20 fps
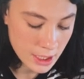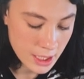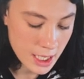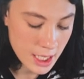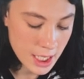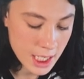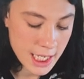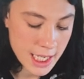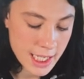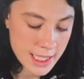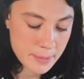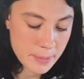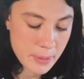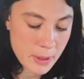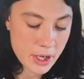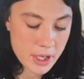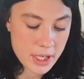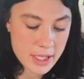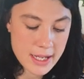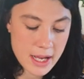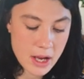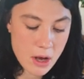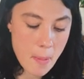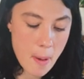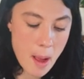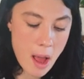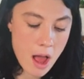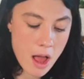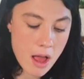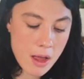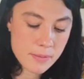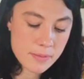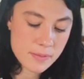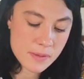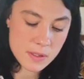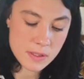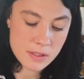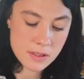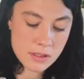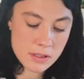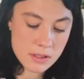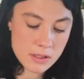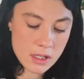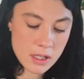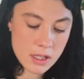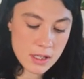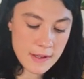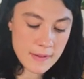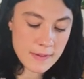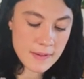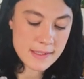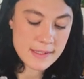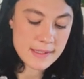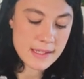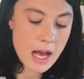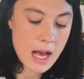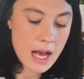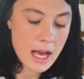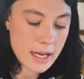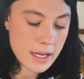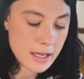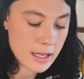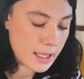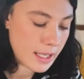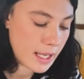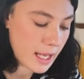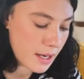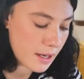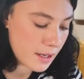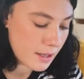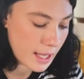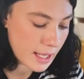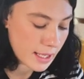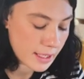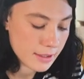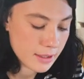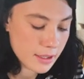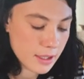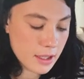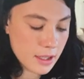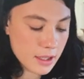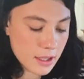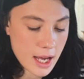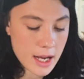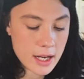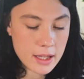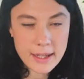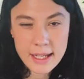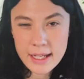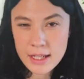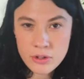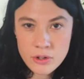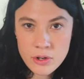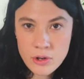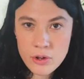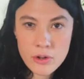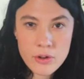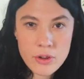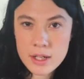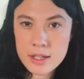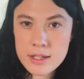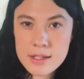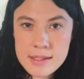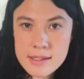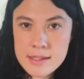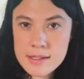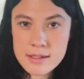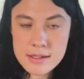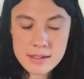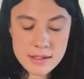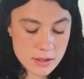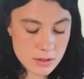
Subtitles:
And the ponytail palms in the side, again, like kind of let you know that it's,